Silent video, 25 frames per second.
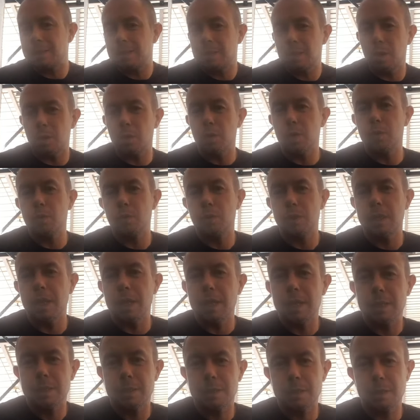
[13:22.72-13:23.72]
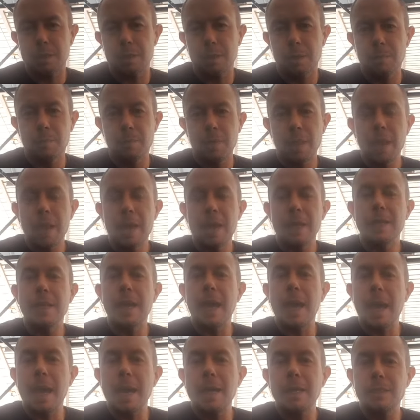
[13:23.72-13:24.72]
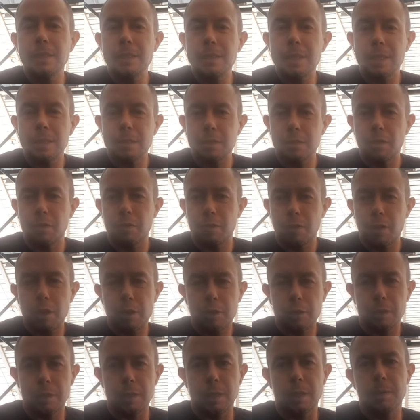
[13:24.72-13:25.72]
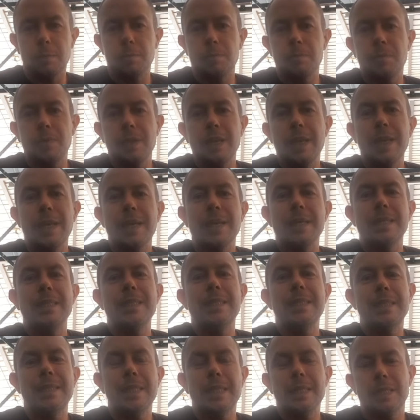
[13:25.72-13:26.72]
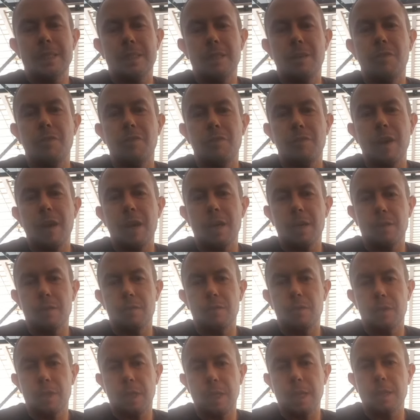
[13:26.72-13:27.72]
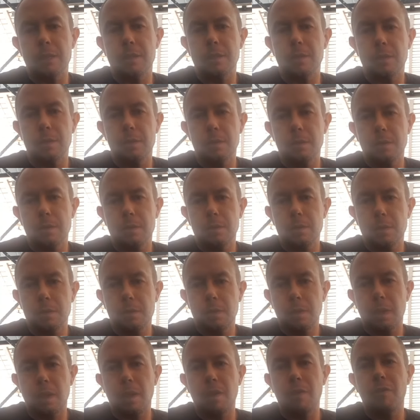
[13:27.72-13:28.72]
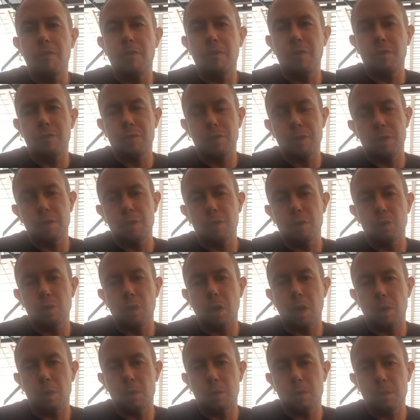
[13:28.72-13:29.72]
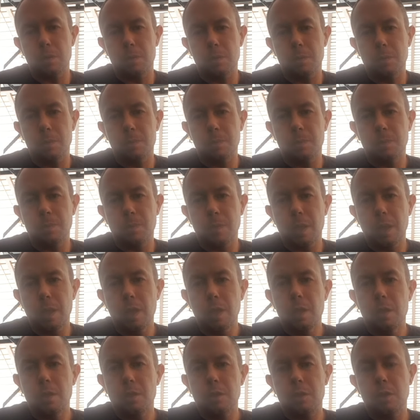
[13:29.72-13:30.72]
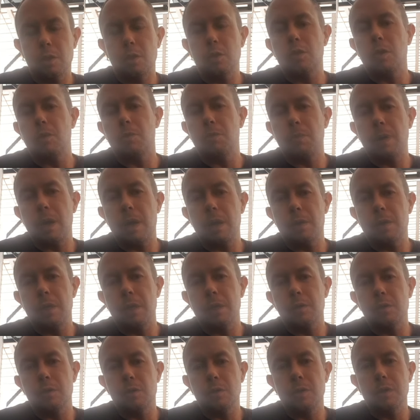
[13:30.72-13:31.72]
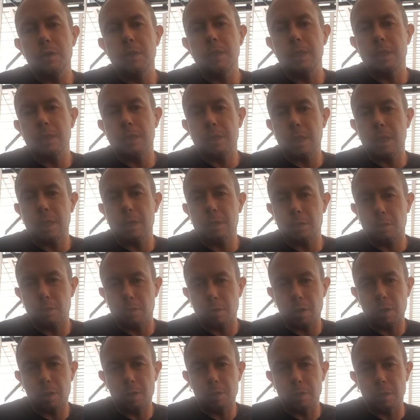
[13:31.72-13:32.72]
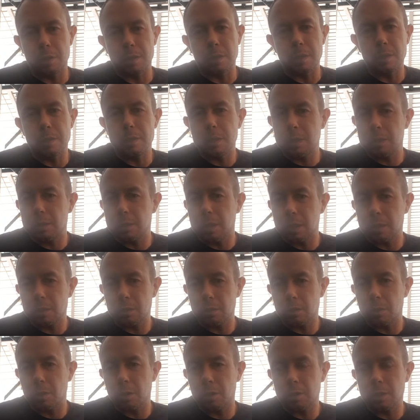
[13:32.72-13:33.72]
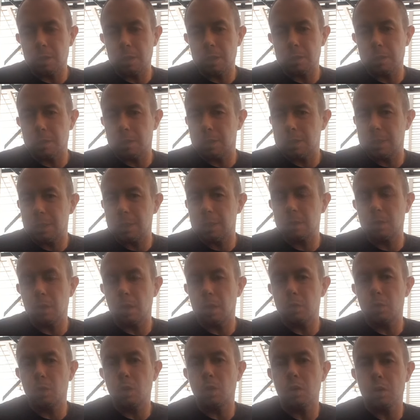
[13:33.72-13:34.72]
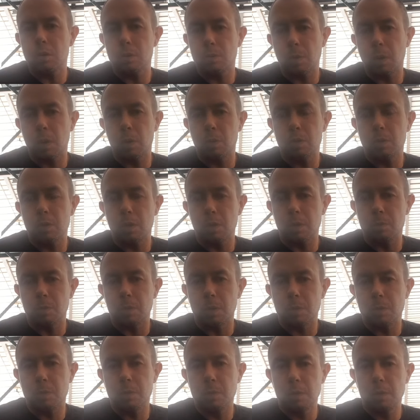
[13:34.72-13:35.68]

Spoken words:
go on with the list. The HX30 is 65 in and 52 out. So compare that to the GTX 30. The GTX 30 is a 600 horsepower turbo.